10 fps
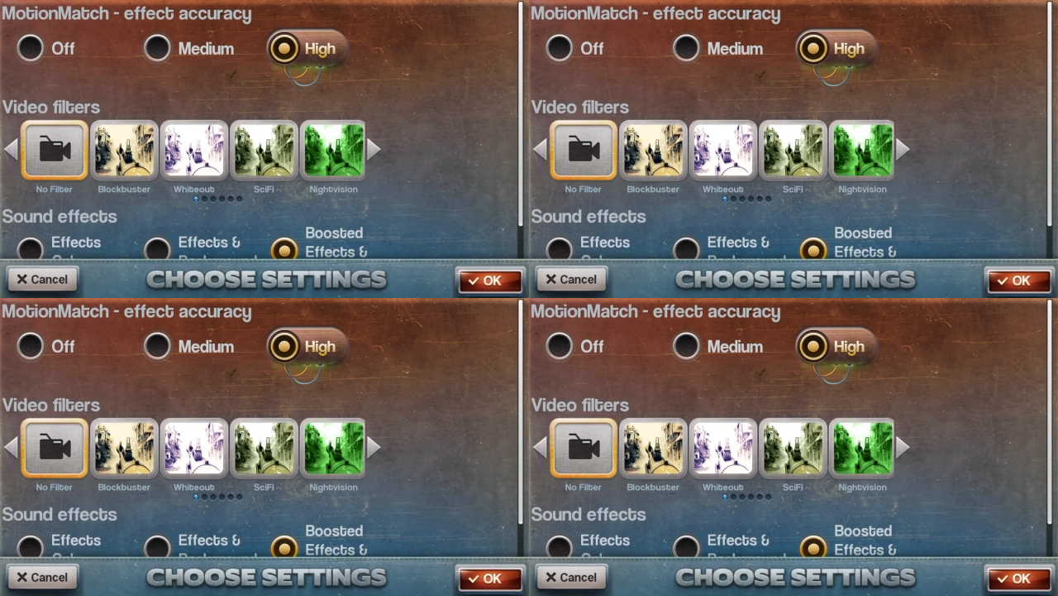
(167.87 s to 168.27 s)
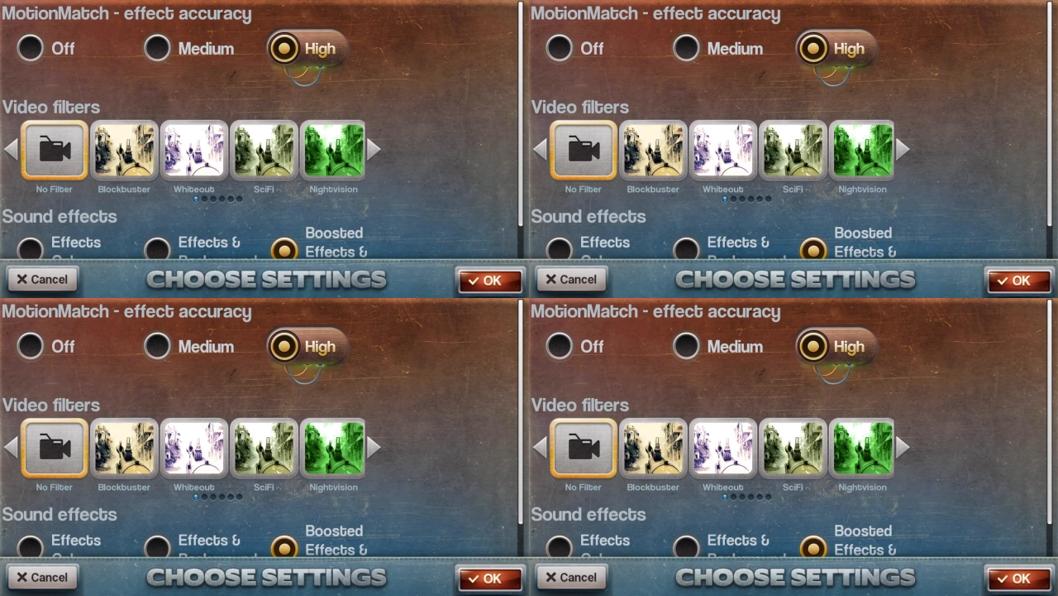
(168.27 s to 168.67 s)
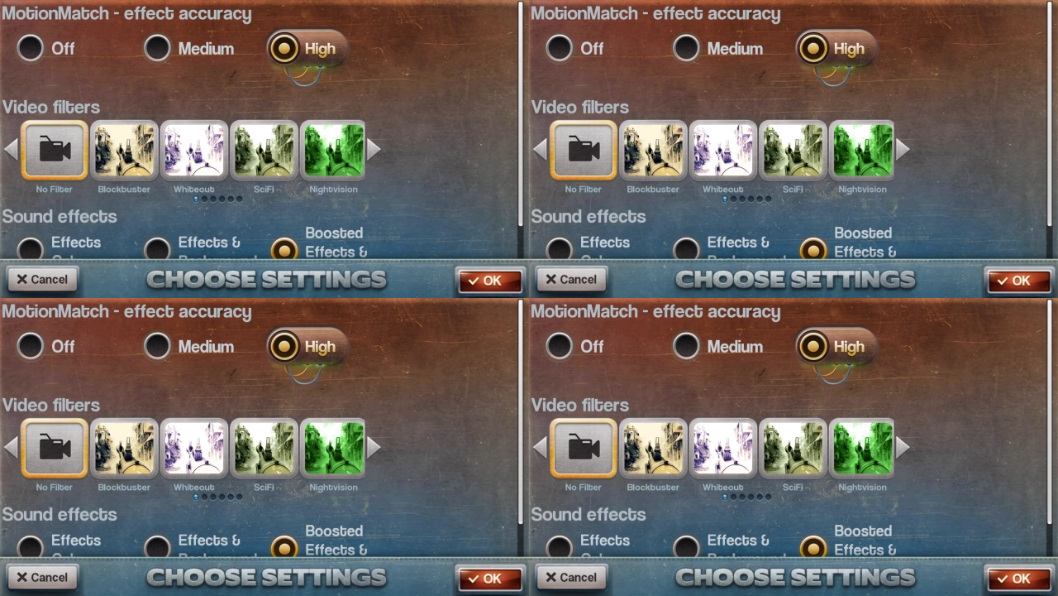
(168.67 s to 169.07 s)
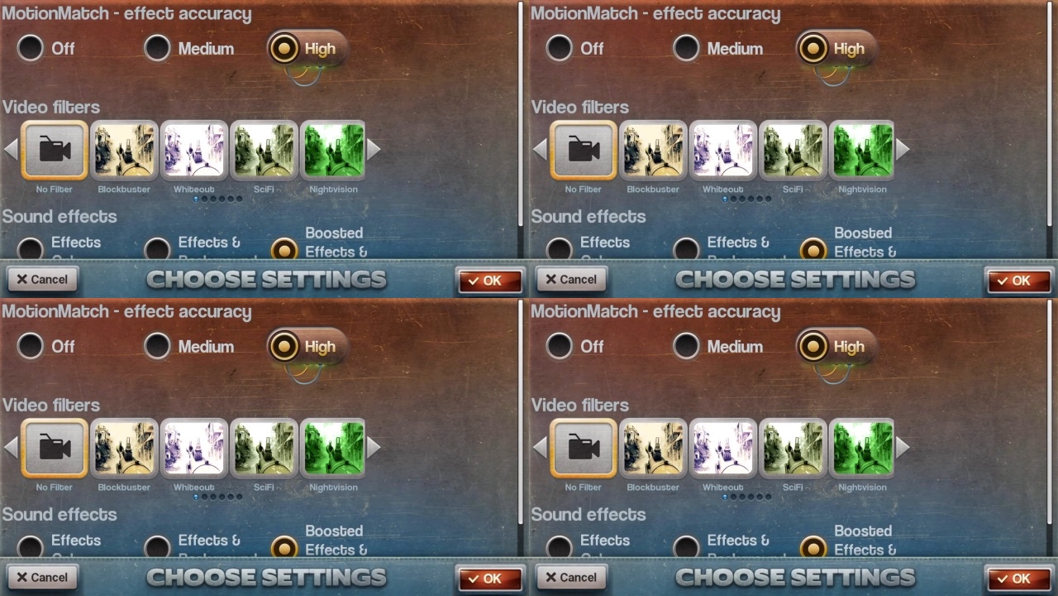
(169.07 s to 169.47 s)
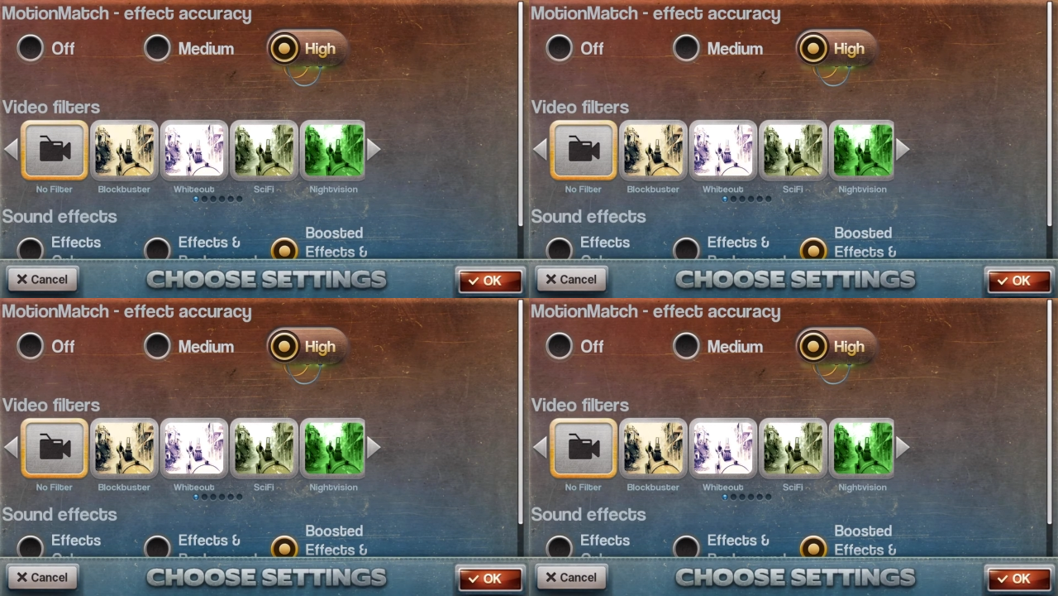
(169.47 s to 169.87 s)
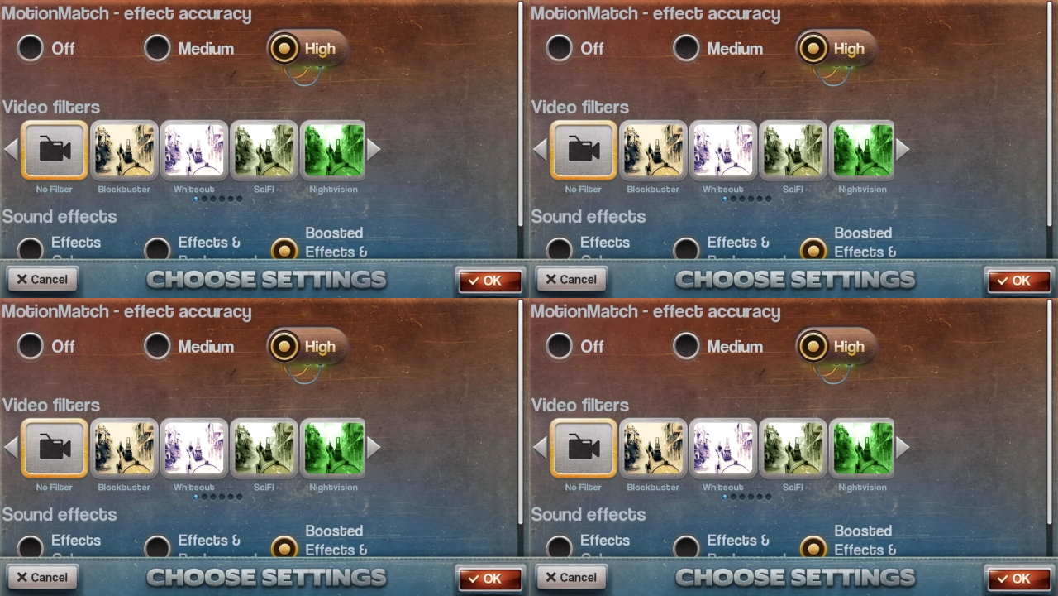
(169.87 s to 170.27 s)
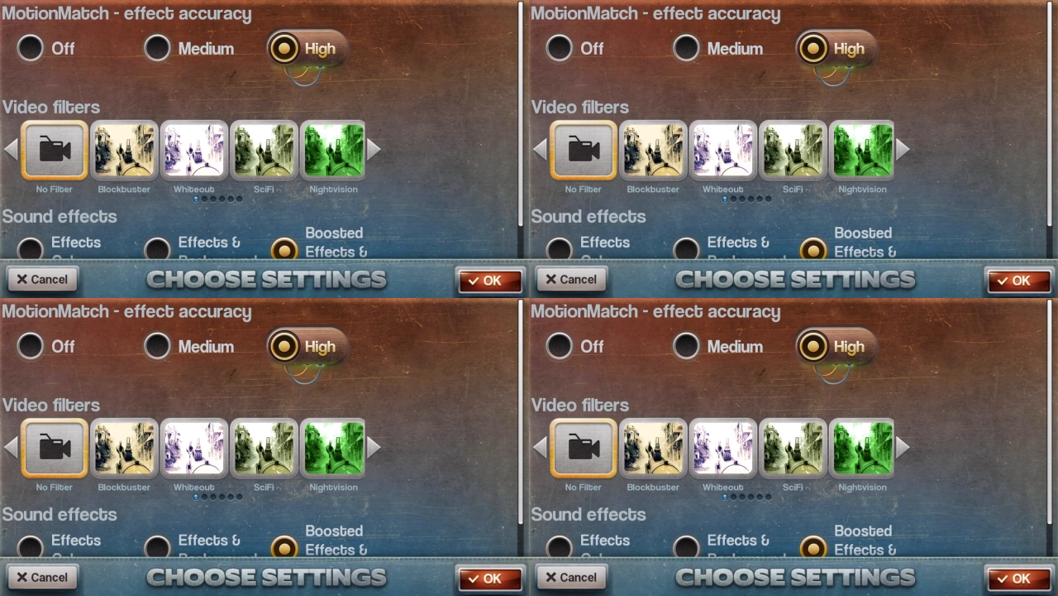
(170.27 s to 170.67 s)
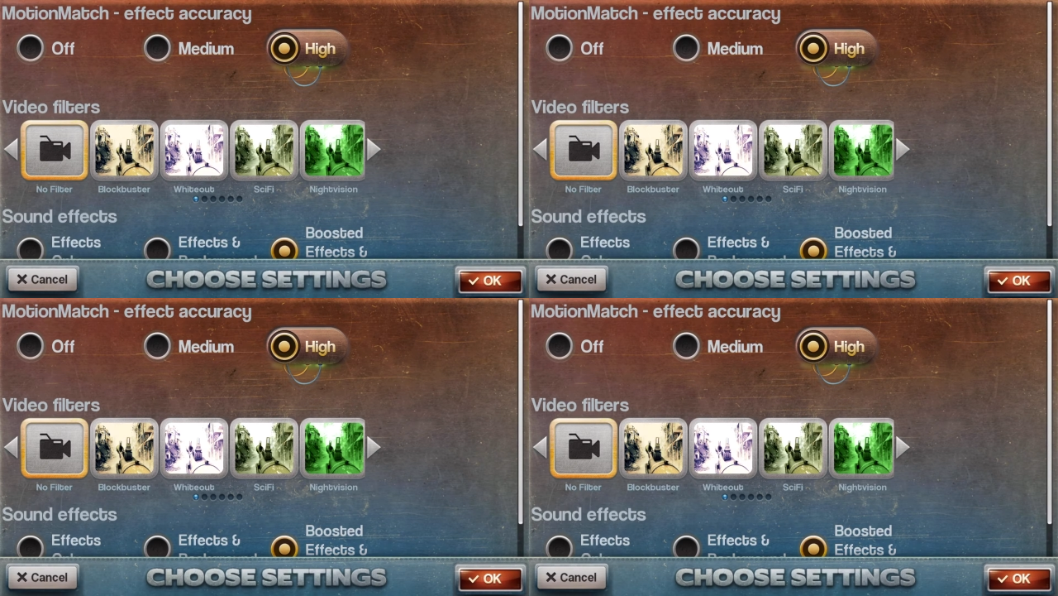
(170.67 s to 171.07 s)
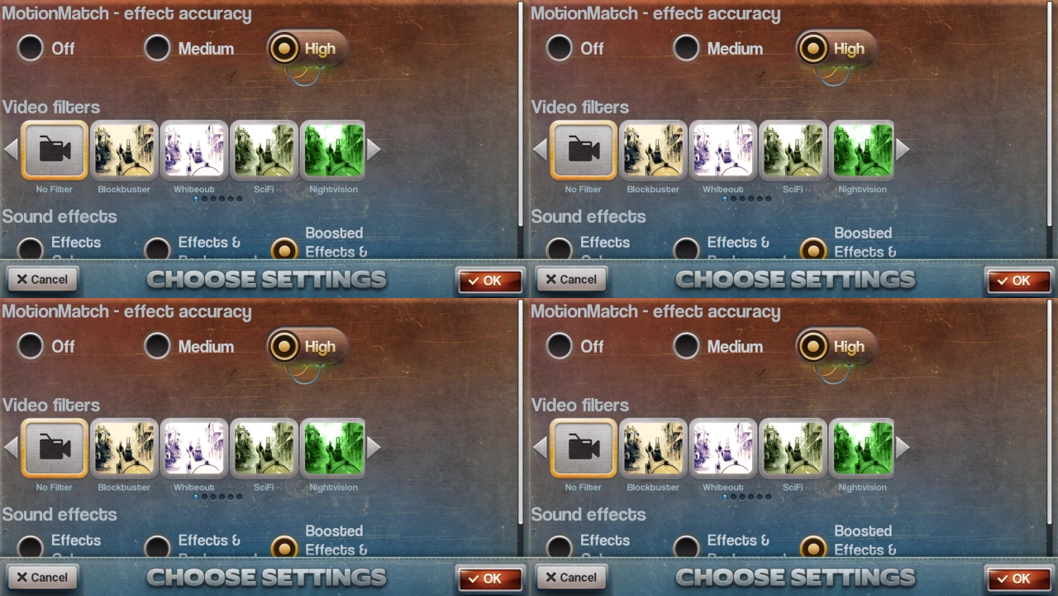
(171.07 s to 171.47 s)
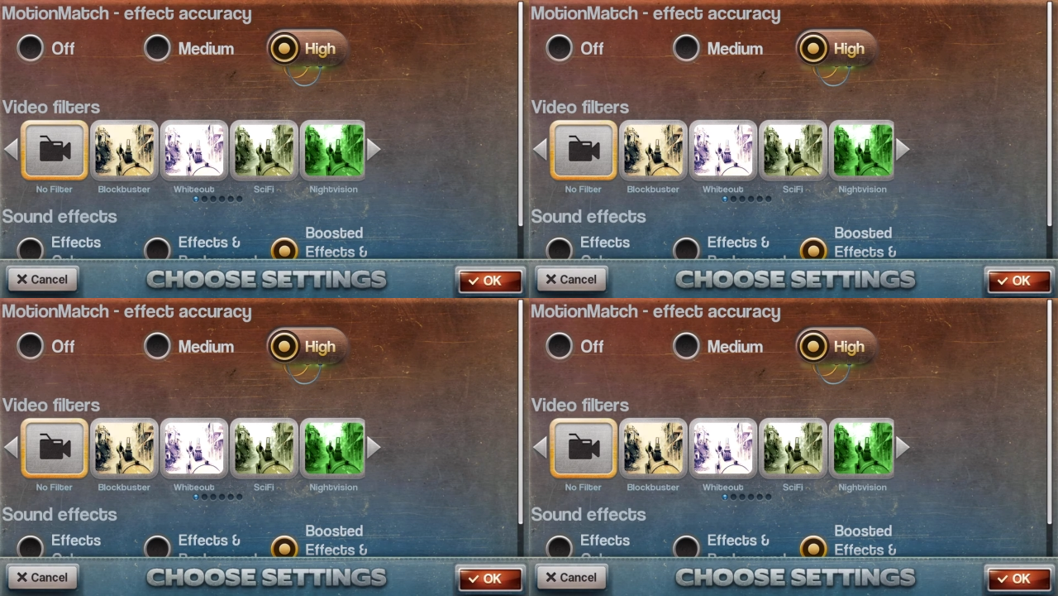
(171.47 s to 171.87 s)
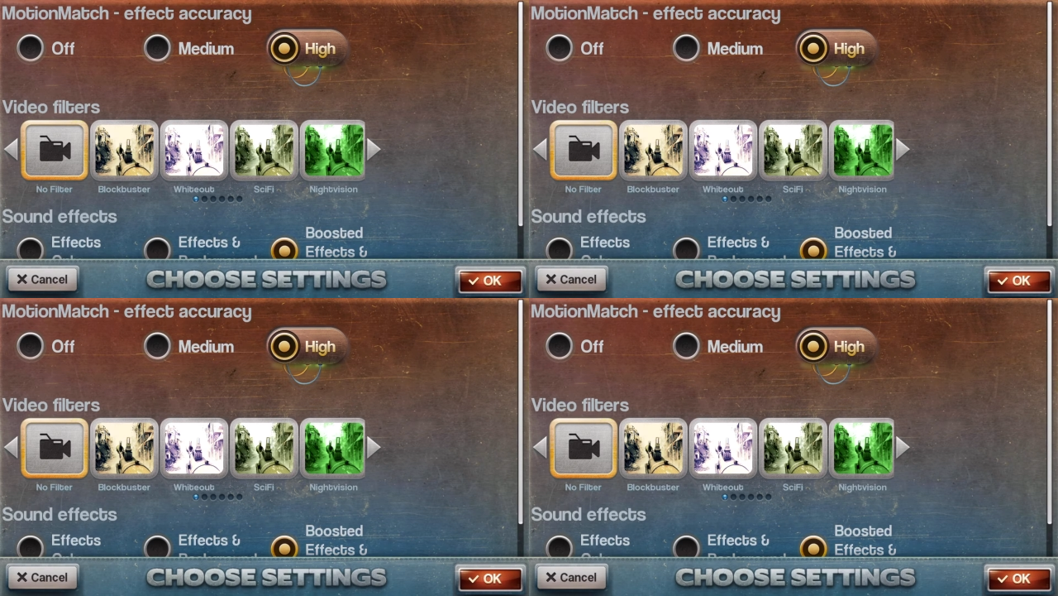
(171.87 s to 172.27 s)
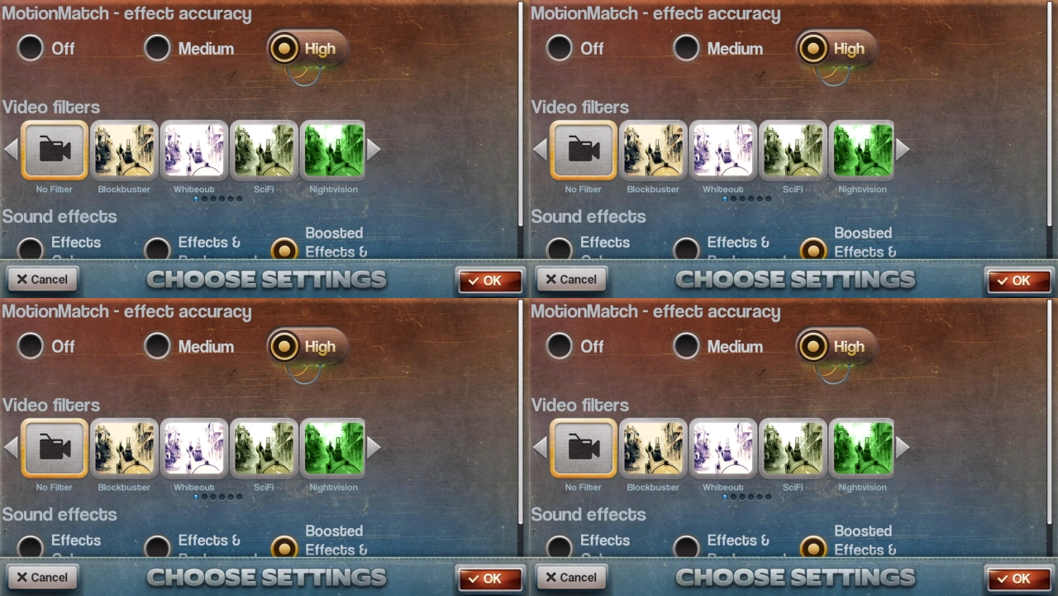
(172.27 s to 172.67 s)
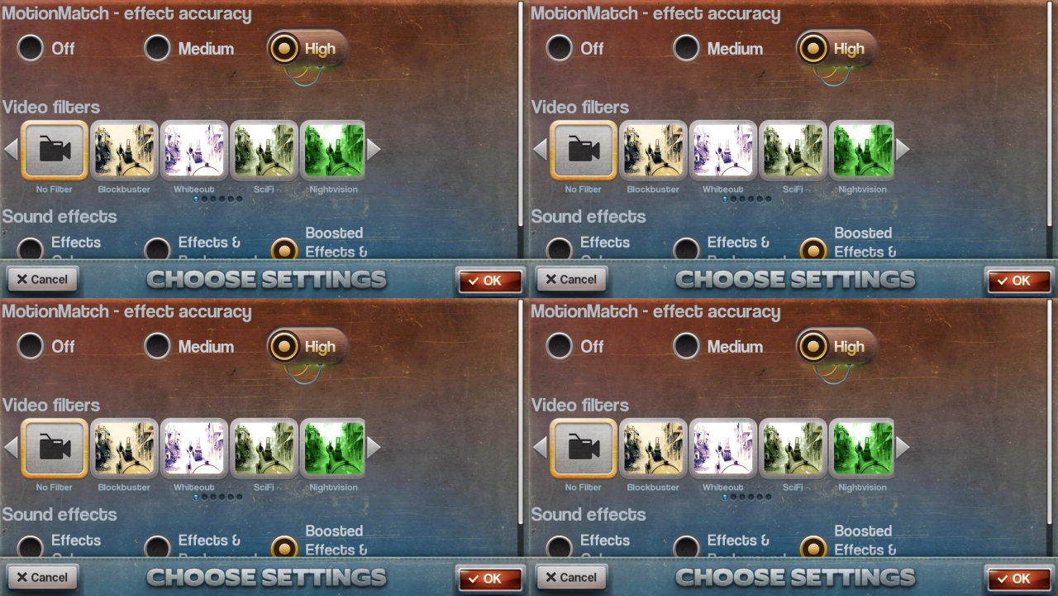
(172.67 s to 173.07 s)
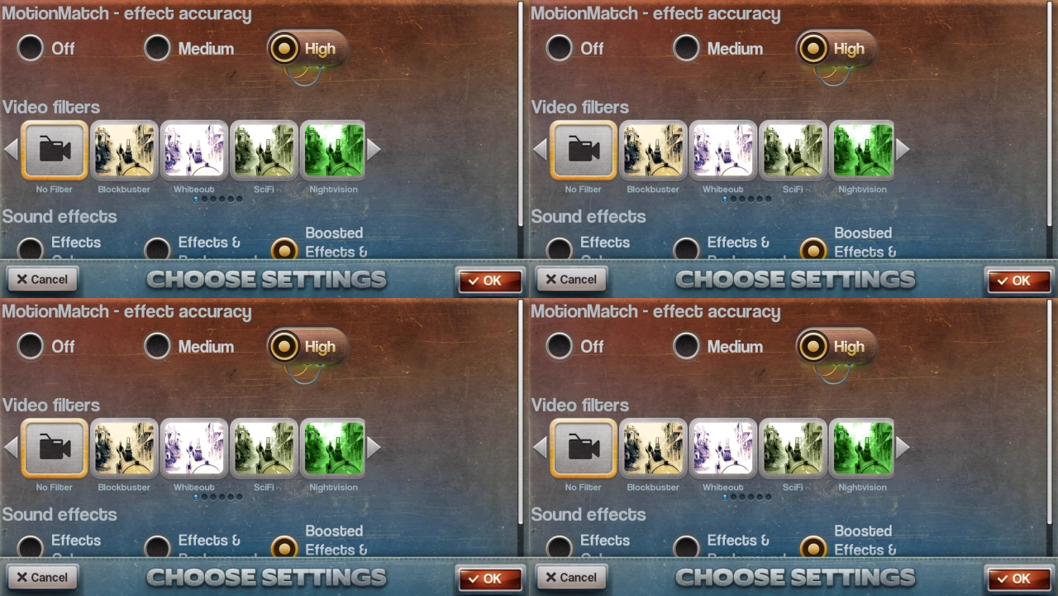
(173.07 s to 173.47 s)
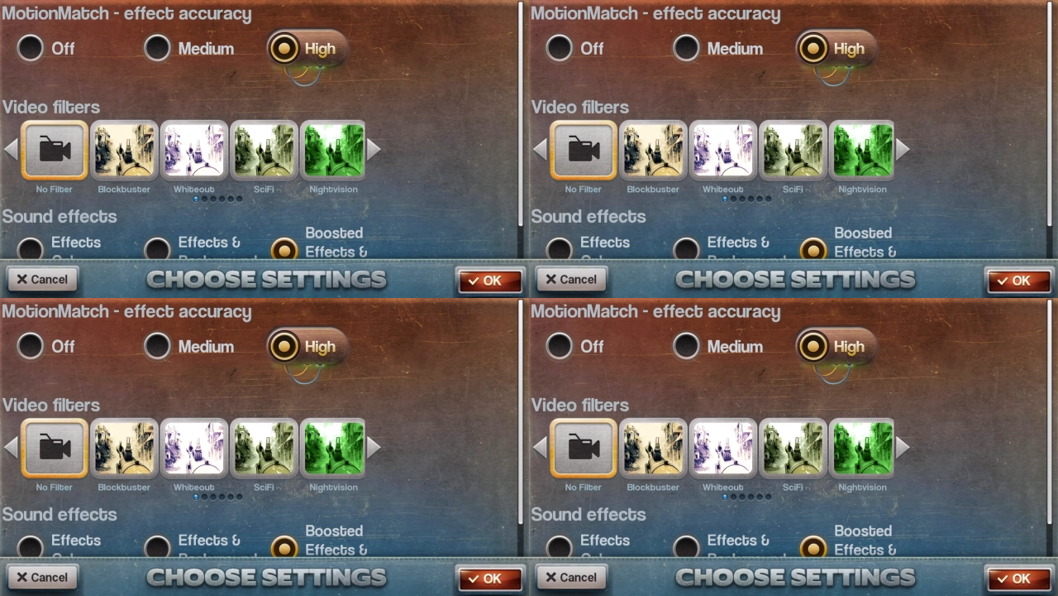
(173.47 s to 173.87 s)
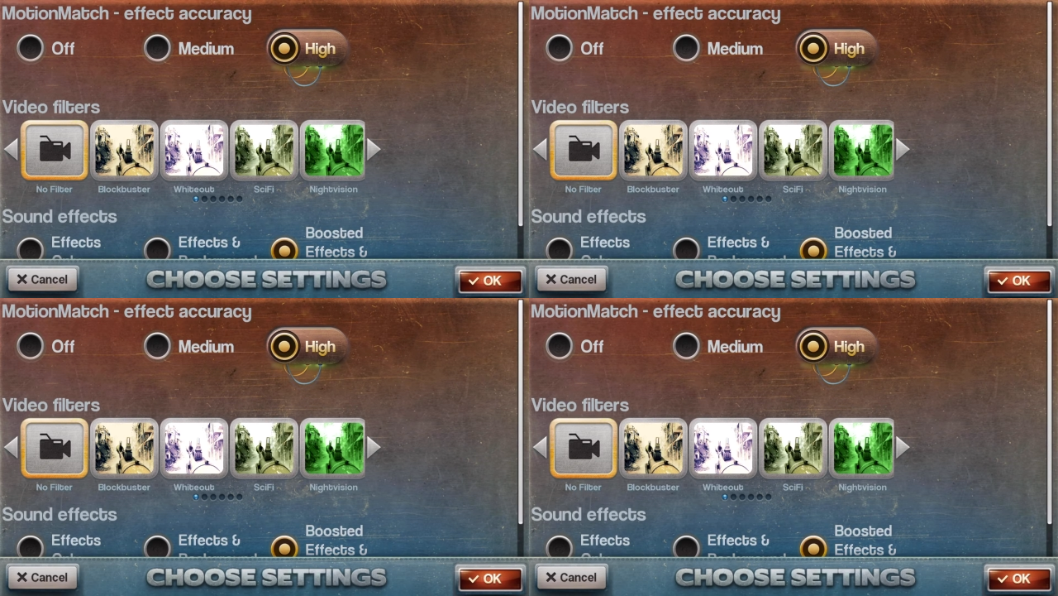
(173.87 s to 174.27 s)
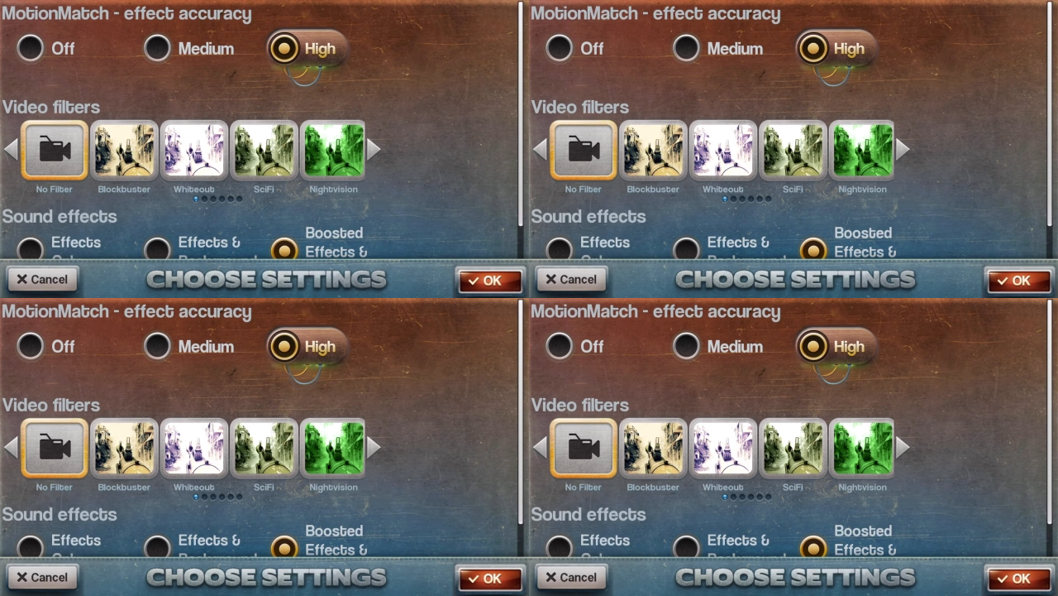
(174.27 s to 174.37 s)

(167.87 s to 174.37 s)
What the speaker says: [unreadable: no face in view]